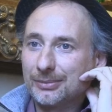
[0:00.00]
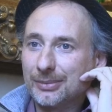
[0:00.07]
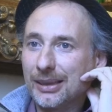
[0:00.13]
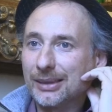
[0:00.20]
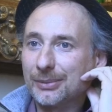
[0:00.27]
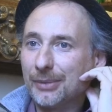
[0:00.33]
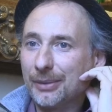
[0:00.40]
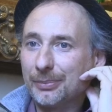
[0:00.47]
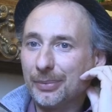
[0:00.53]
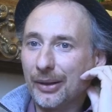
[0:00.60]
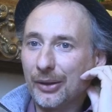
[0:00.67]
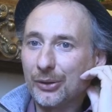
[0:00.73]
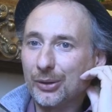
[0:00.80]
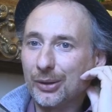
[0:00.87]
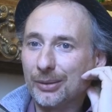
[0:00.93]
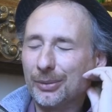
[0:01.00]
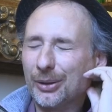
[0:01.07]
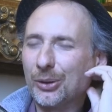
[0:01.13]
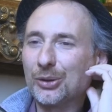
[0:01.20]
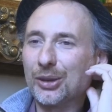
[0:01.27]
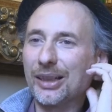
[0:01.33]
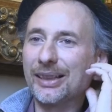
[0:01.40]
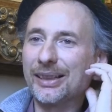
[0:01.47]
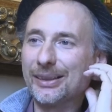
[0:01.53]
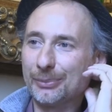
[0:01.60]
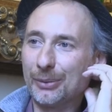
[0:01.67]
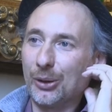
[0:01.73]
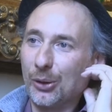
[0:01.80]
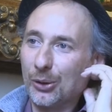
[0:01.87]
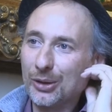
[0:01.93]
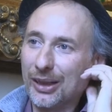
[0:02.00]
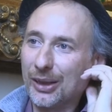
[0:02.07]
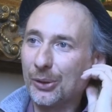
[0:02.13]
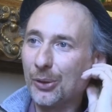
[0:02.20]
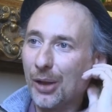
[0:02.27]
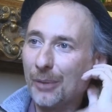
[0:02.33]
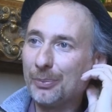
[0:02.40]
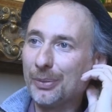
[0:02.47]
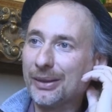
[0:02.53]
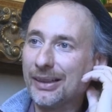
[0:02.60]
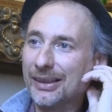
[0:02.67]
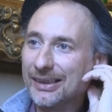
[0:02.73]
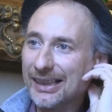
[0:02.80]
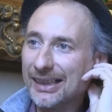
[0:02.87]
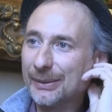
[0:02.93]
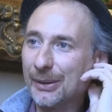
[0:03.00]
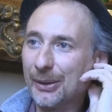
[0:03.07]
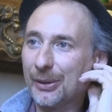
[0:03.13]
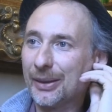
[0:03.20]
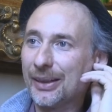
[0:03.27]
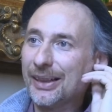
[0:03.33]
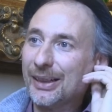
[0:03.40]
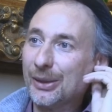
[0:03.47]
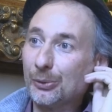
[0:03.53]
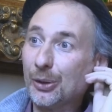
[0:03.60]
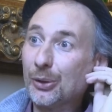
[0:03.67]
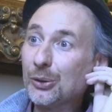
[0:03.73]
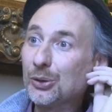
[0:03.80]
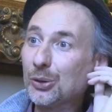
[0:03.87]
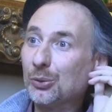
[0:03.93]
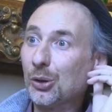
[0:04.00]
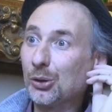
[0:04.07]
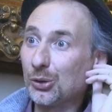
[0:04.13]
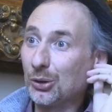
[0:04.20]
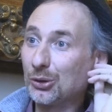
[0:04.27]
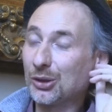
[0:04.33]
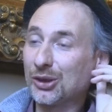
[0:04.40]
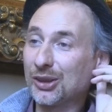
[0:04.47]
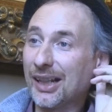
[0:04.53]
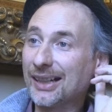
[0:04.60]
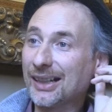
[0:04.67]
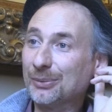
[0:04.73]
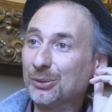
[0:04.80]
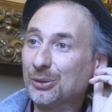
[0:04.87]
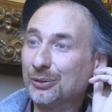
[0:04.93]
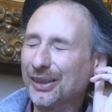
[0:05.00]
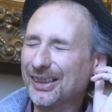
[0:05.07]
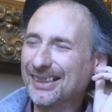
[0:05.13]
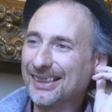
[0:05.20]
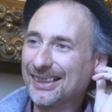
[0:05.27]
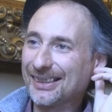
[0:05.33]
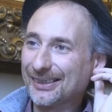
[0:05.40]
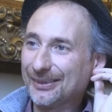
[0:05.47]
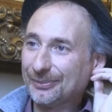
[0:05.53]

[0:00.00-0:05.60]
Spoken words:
But that's my personal, because I grew up in the cinema. We used to watch also silent movies.